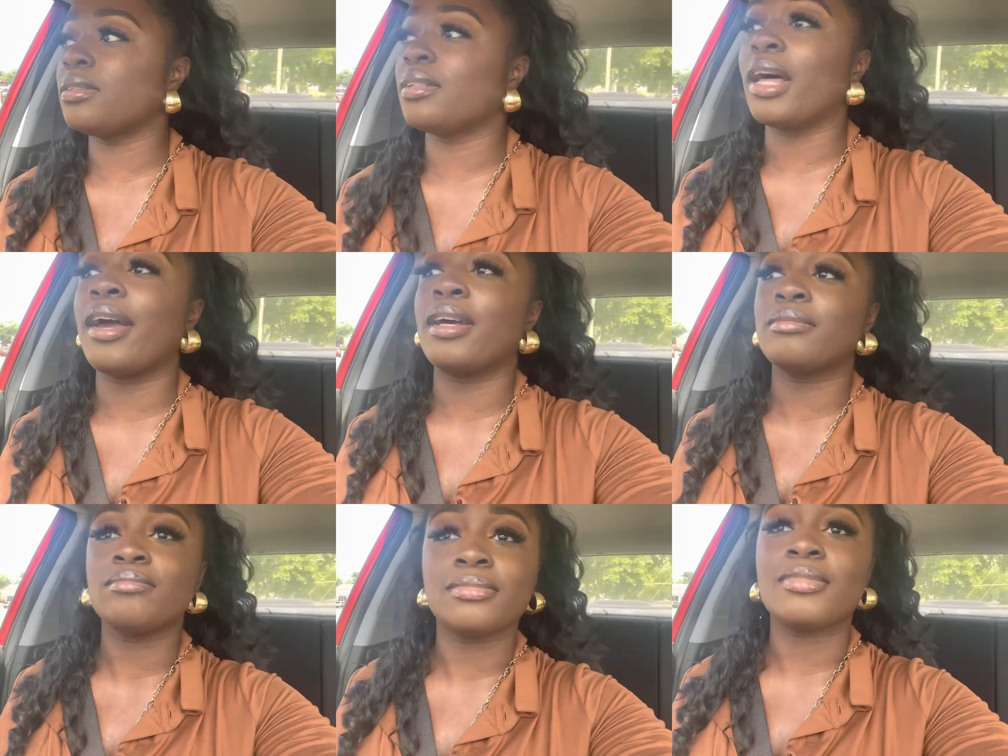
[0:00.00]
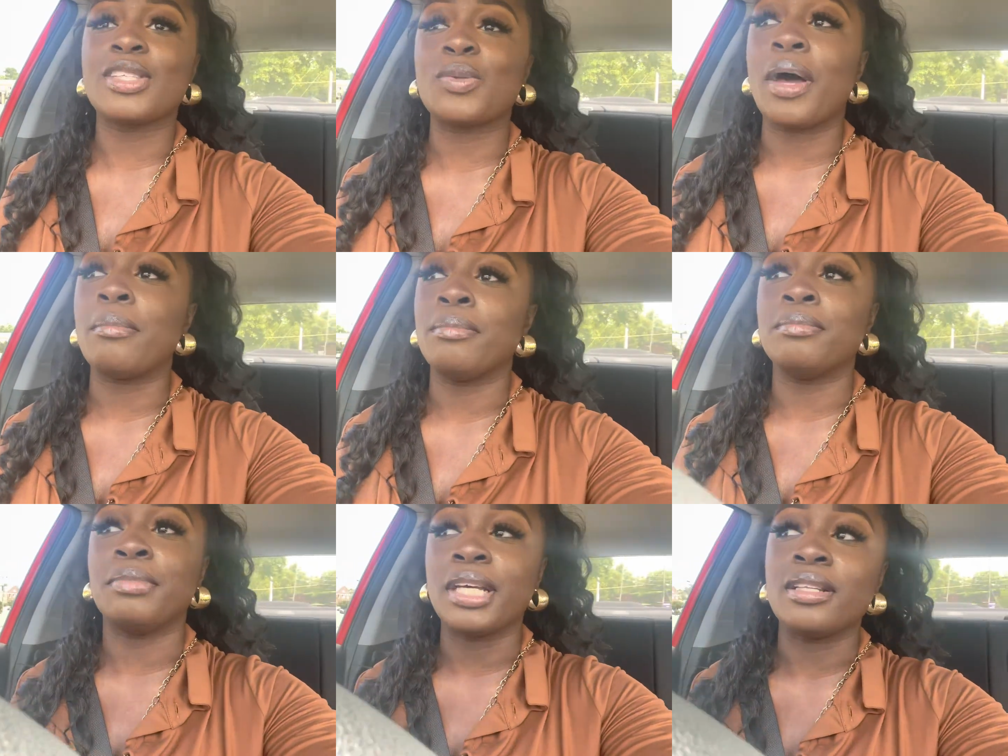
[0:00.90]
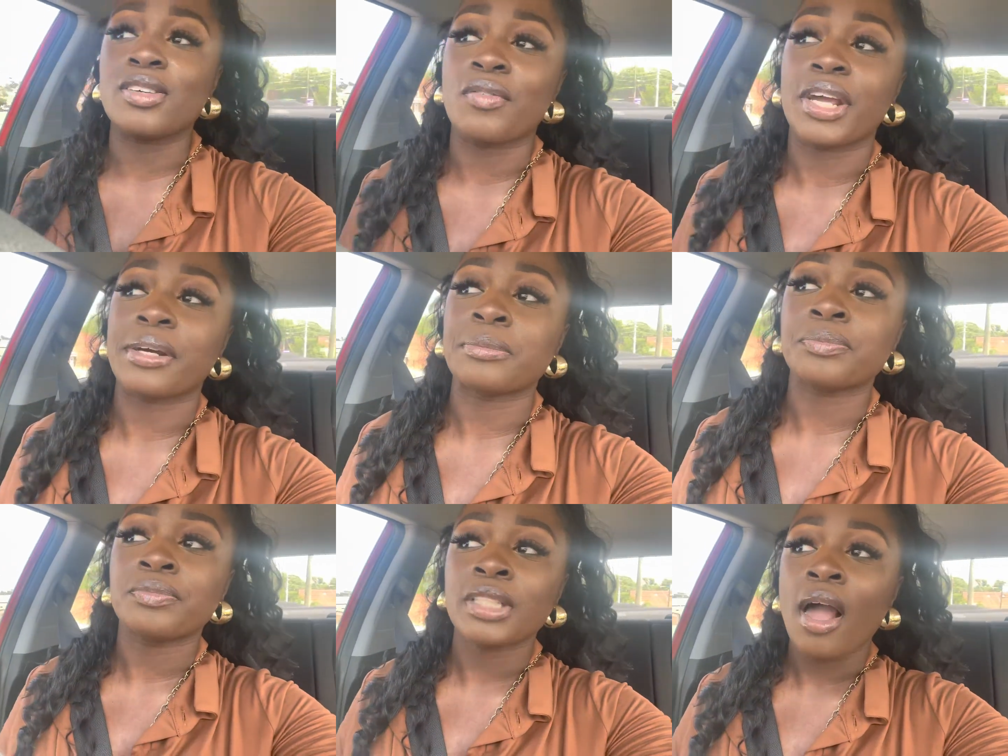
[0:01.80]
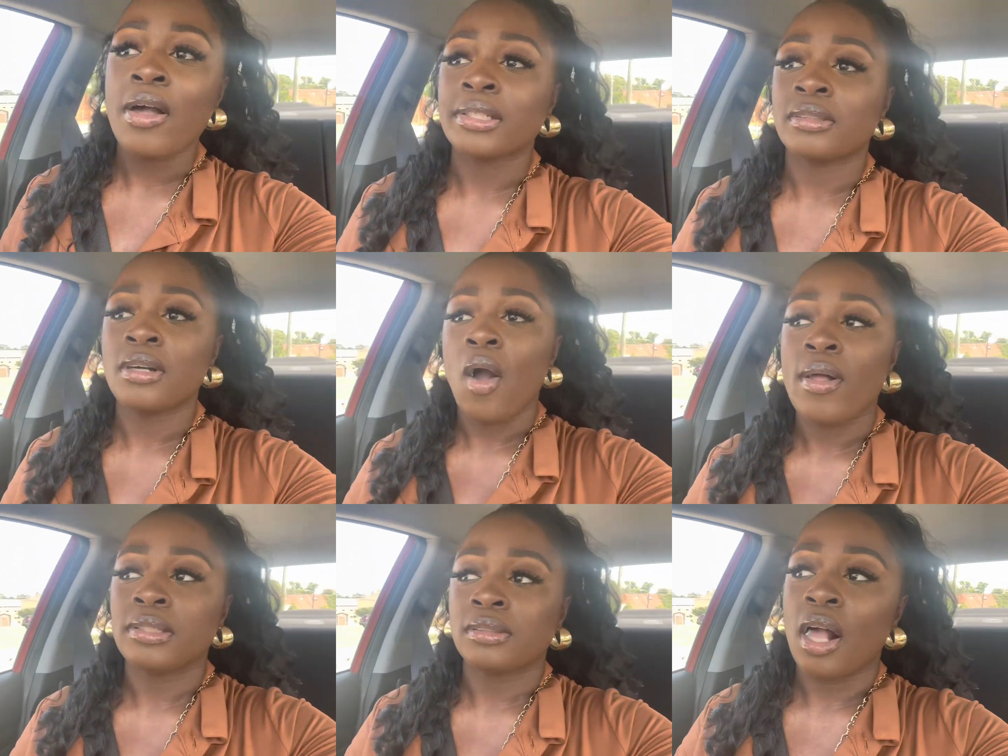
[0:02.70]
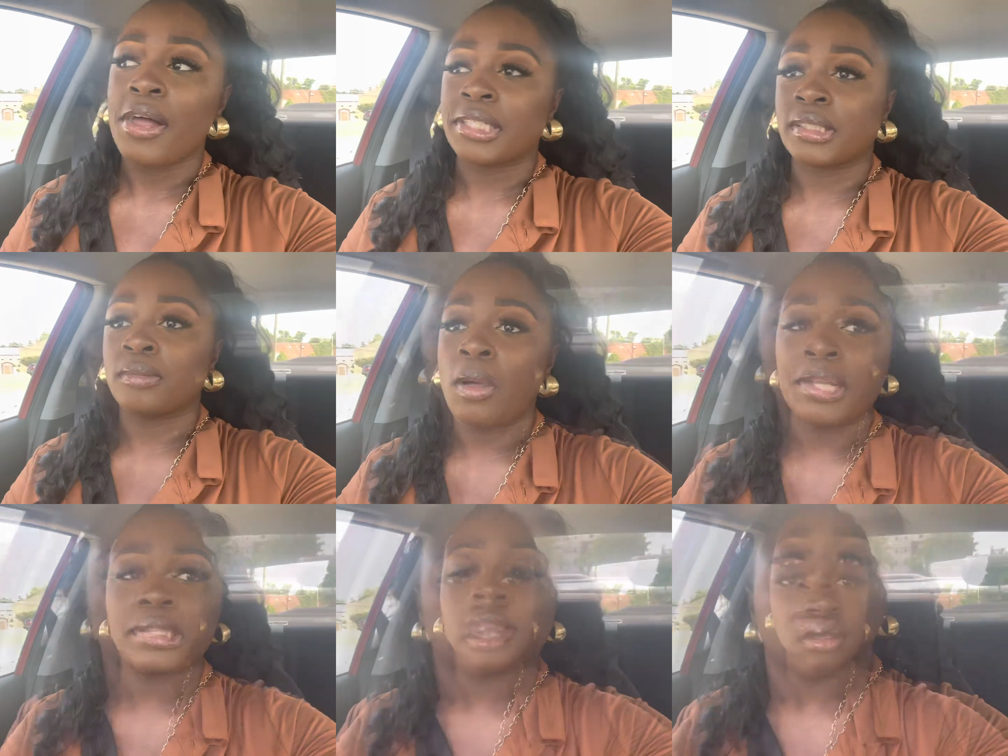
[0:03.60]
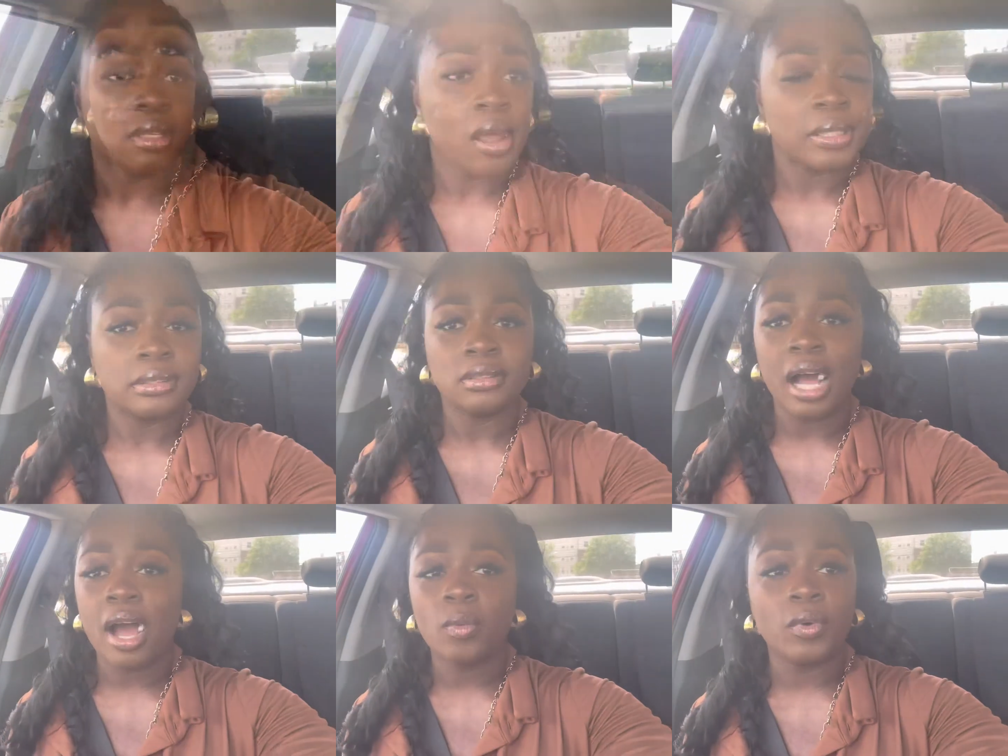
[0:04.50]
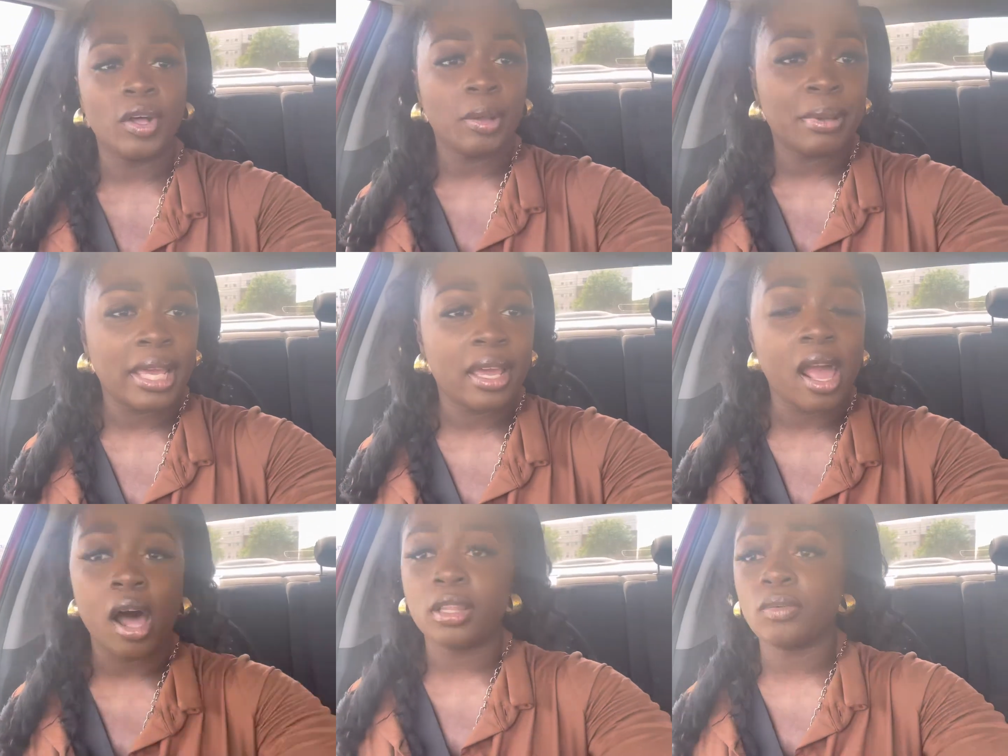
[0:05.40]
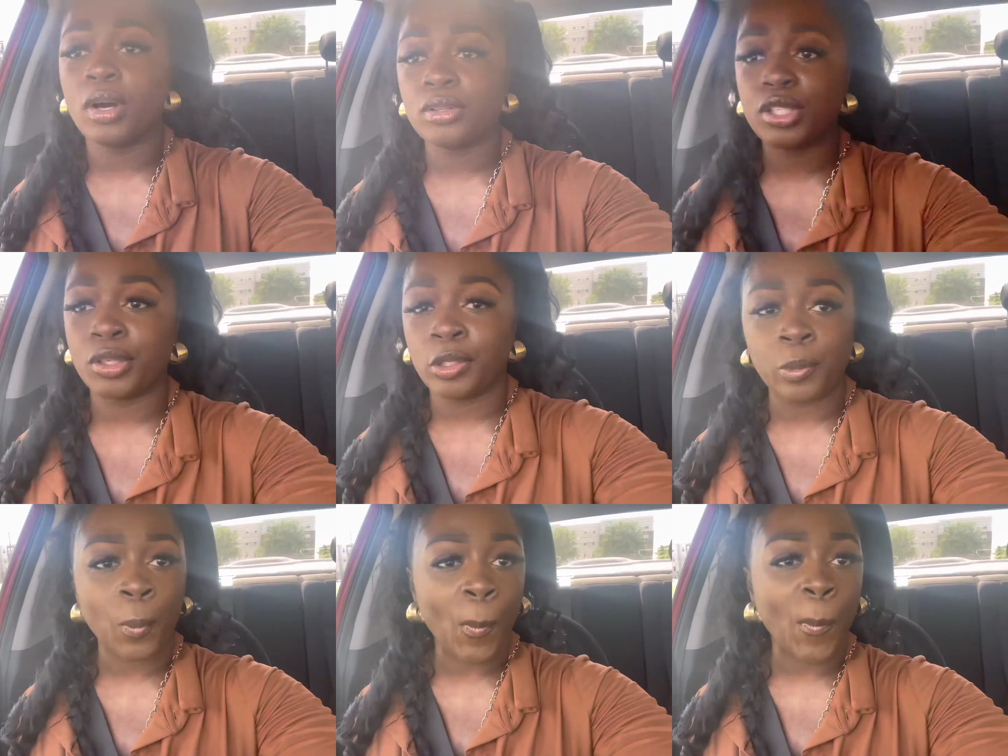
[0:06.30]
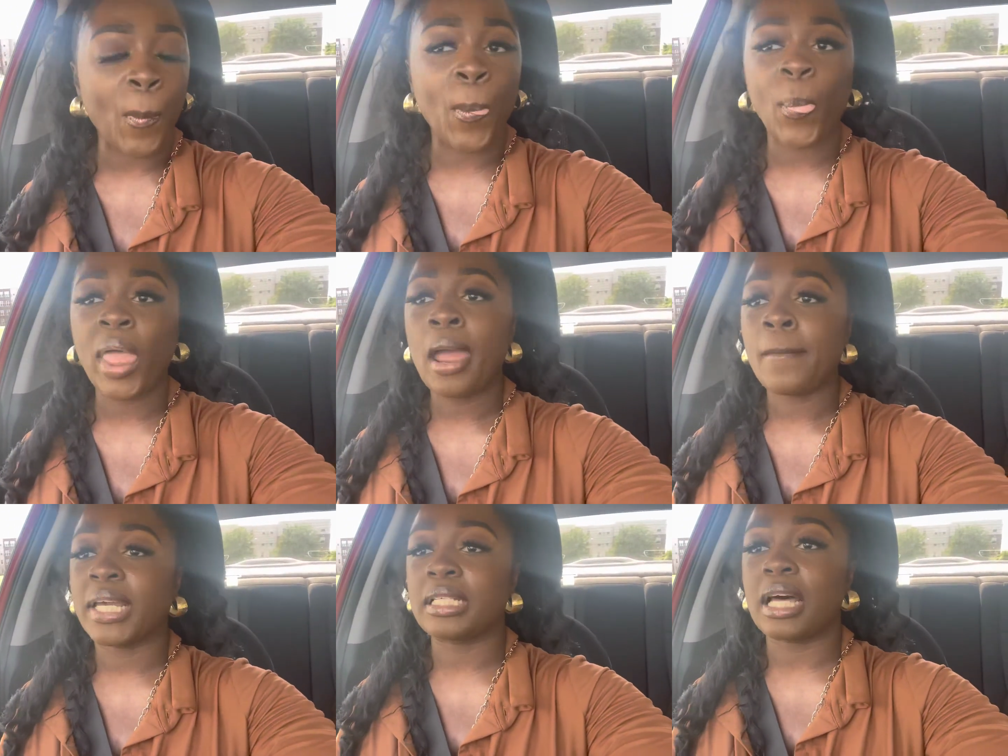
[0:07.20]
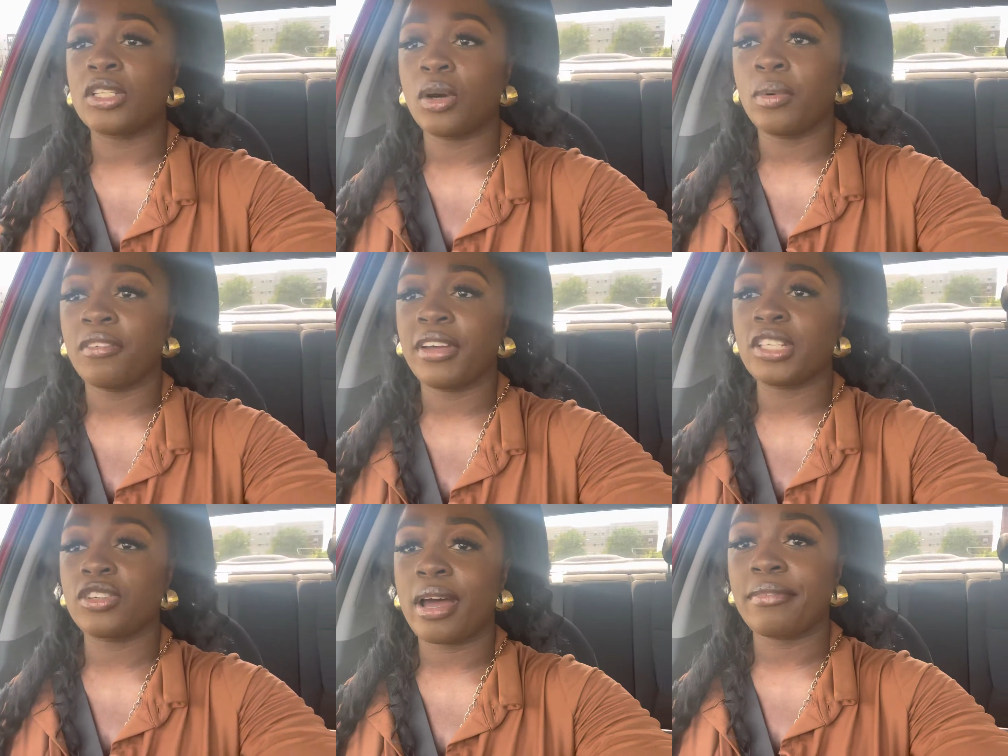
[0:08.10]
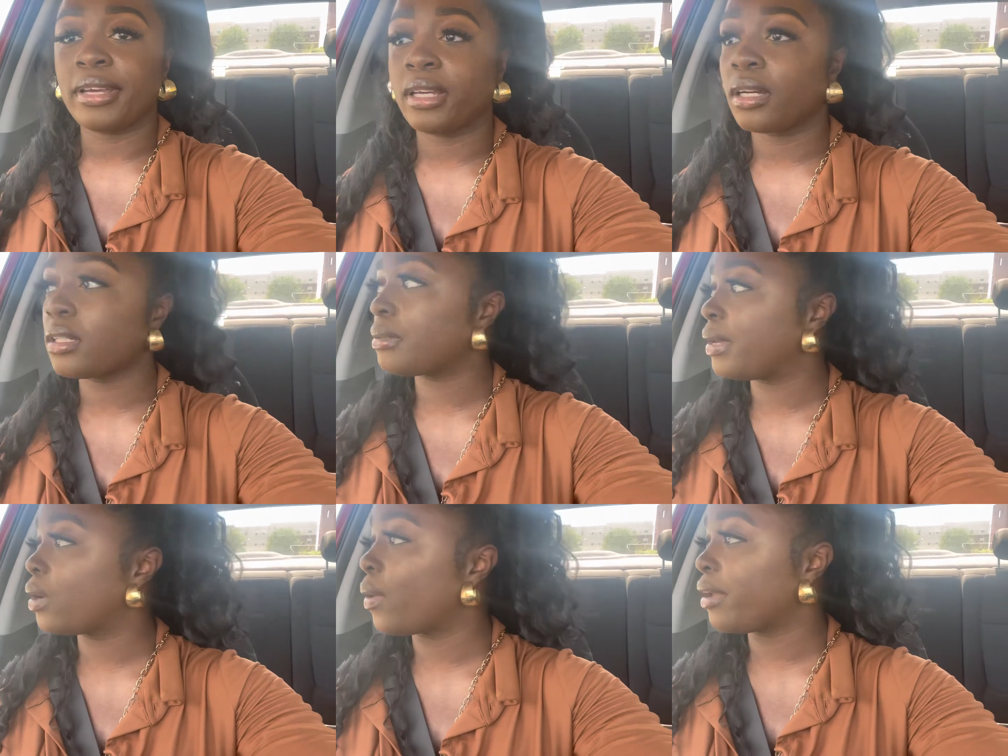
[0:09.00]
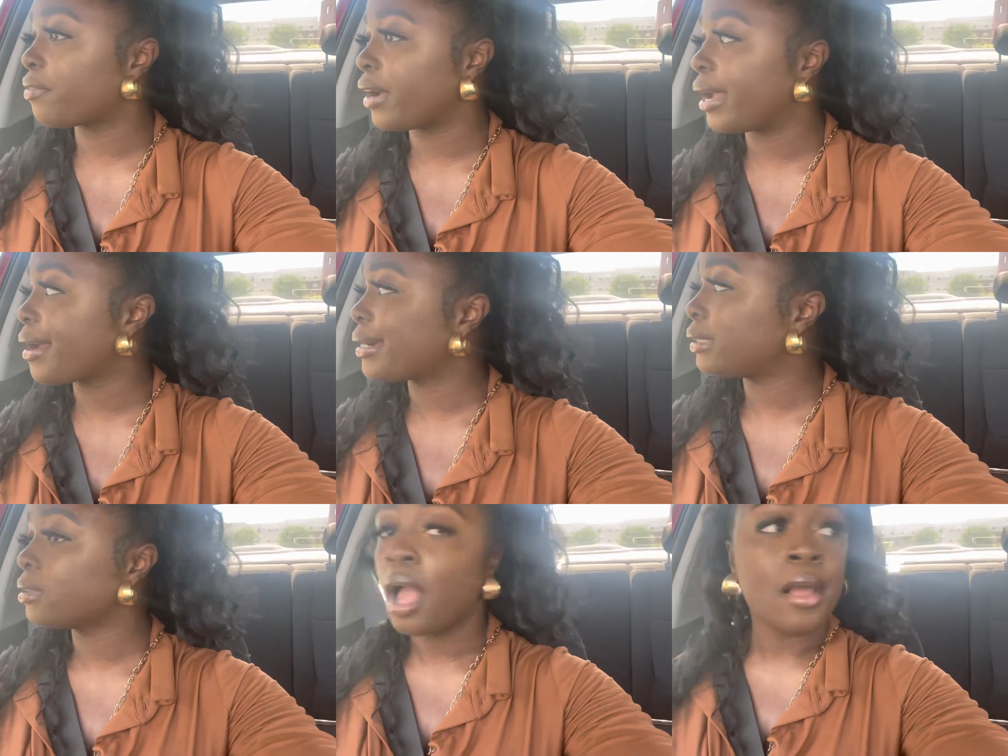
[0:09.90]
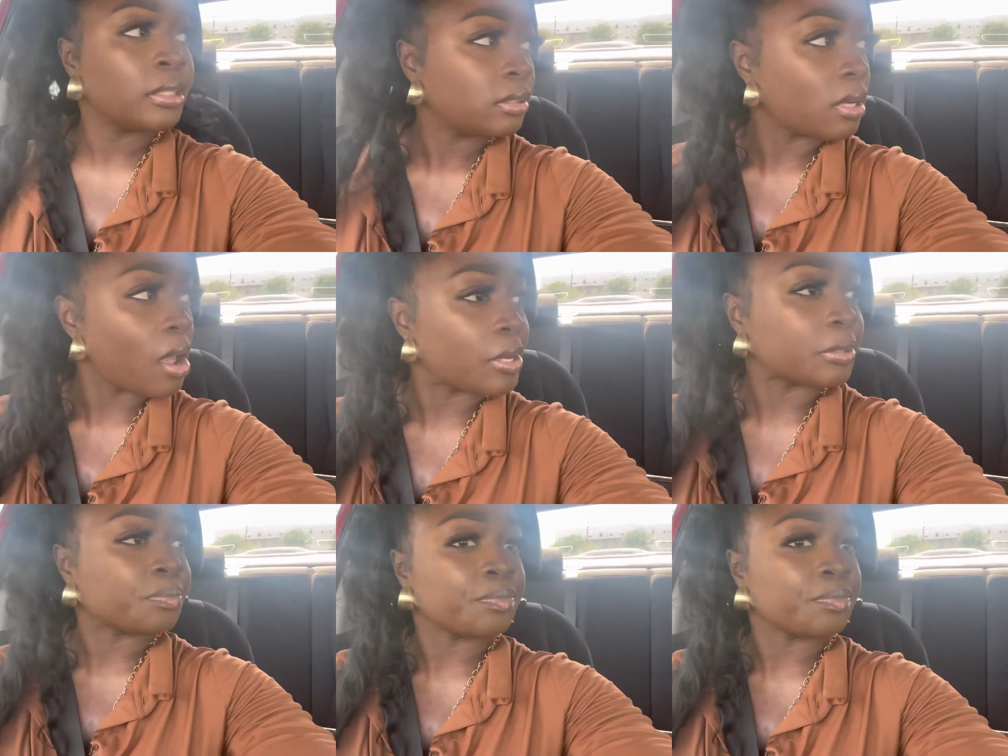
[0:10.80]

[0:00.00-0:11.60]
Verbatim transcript: like sweating beans over here um I will be on the road soon because I don't want to face traffic, to be quite frank. Um,